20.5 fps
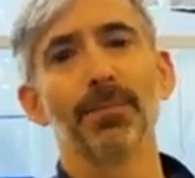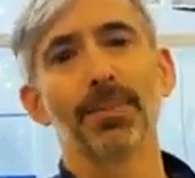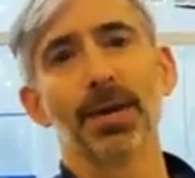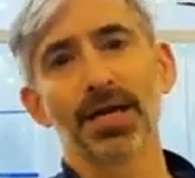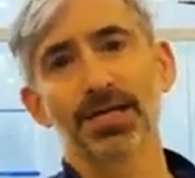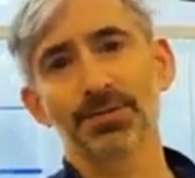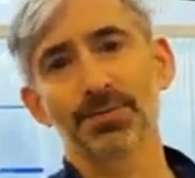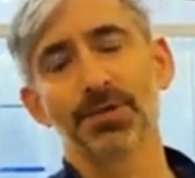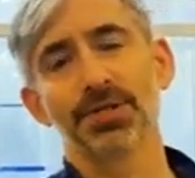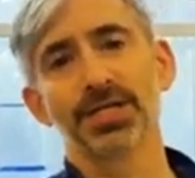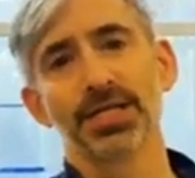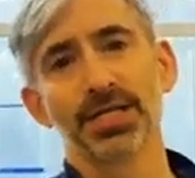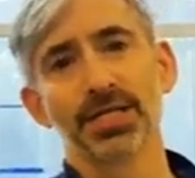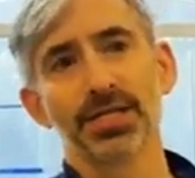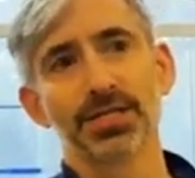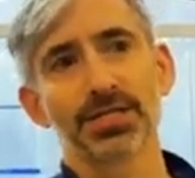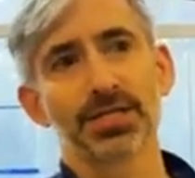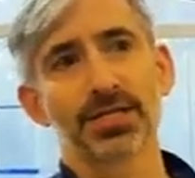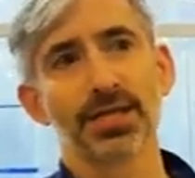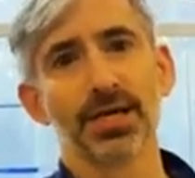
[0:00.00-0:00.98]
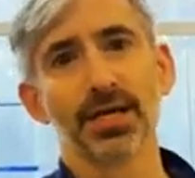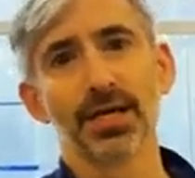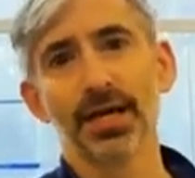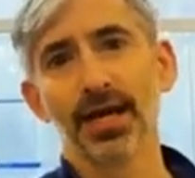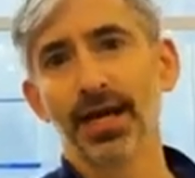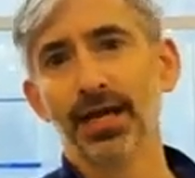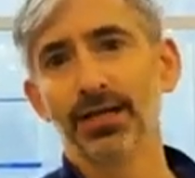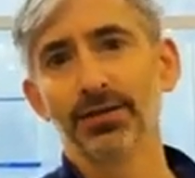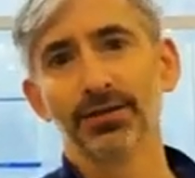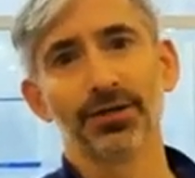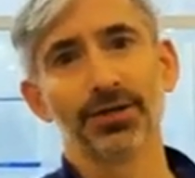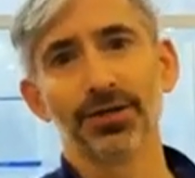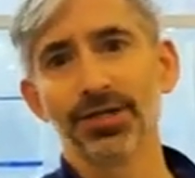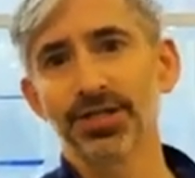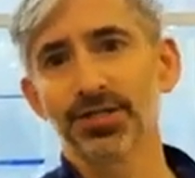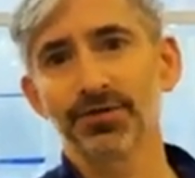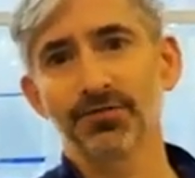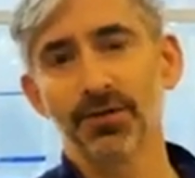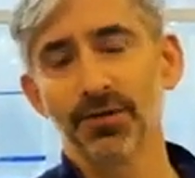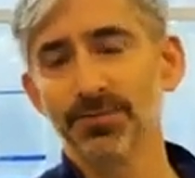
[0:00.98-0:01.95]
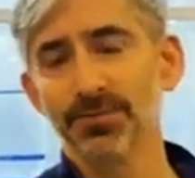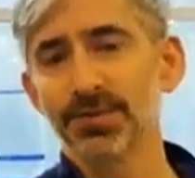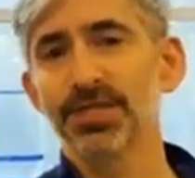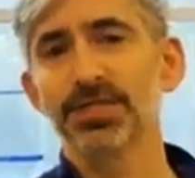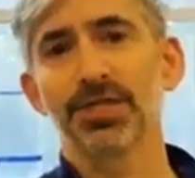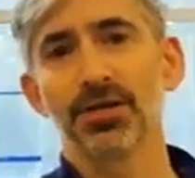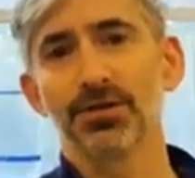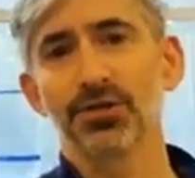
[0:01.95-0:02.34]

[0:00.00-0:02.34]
expertise and learnings from these other